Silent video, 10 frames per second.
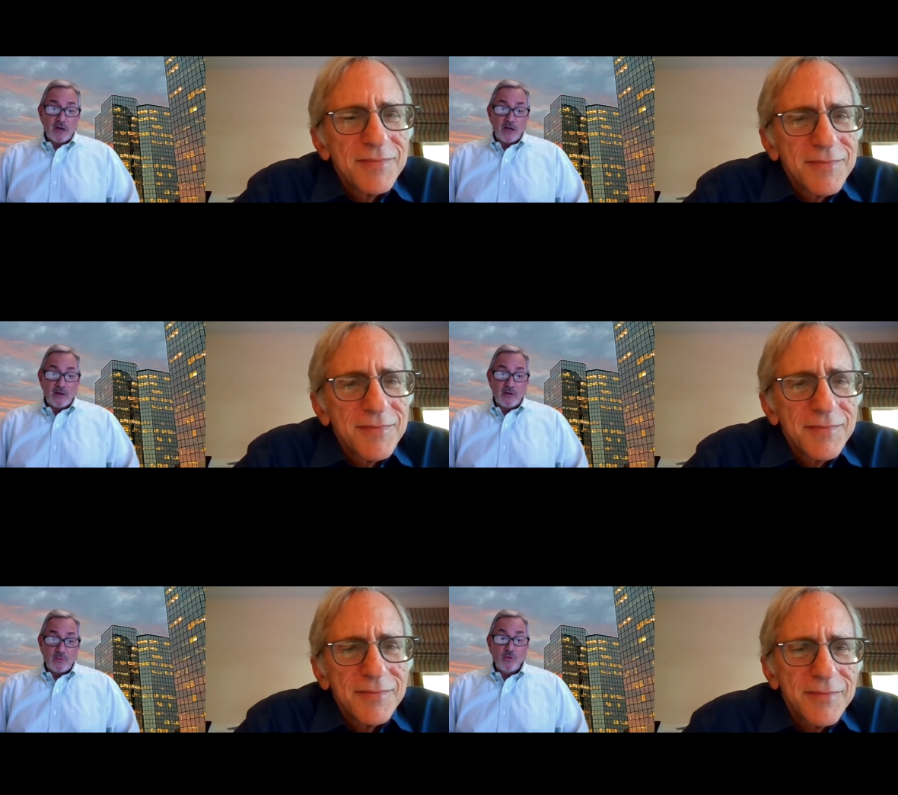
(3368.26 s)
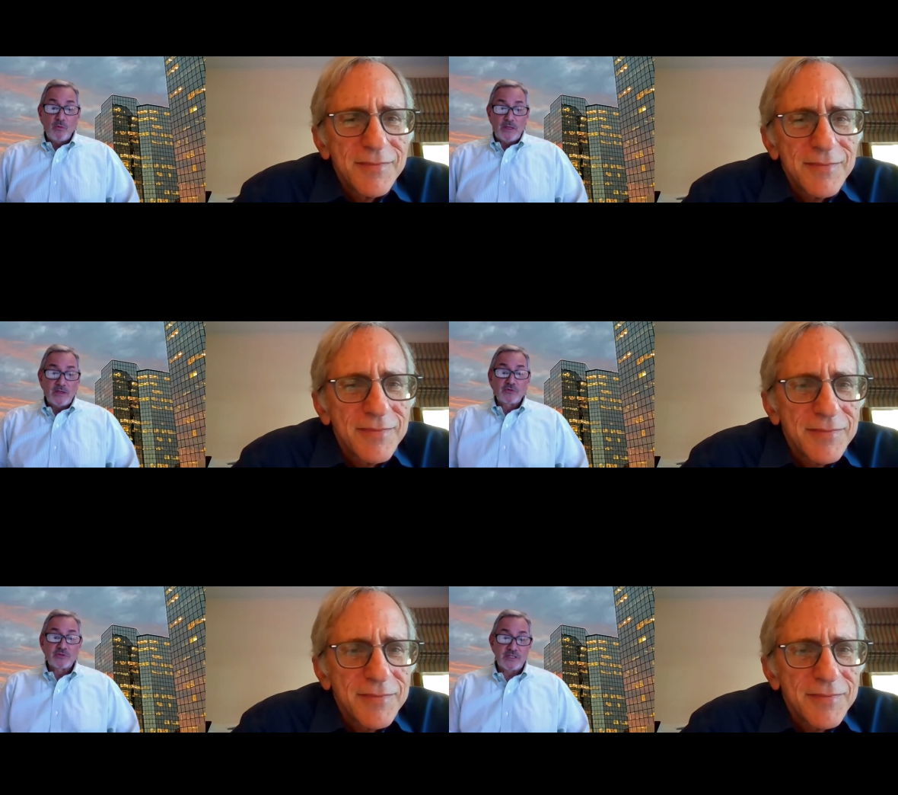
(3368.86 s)
Speaker 1: uh, it will be
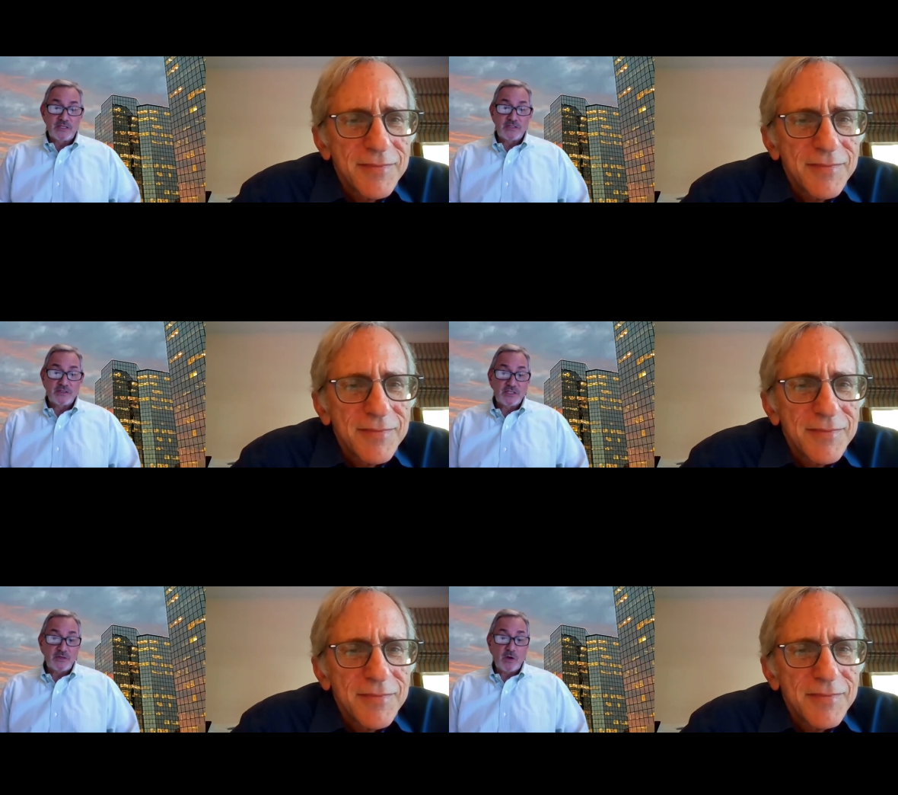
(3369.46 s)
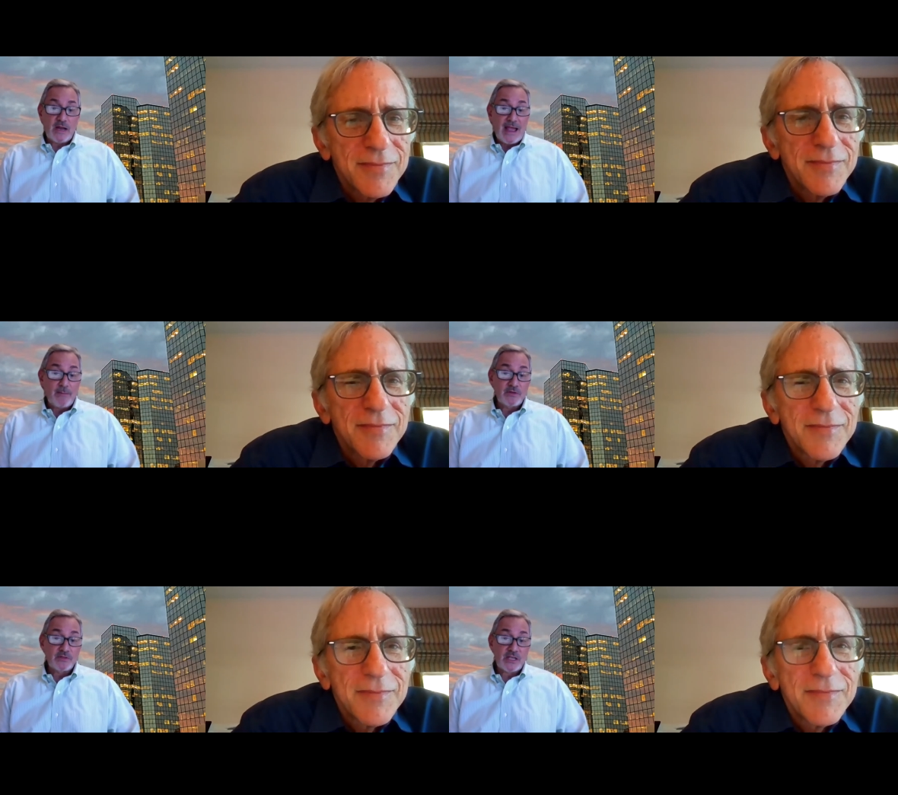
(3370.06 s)
interesting to see what happens.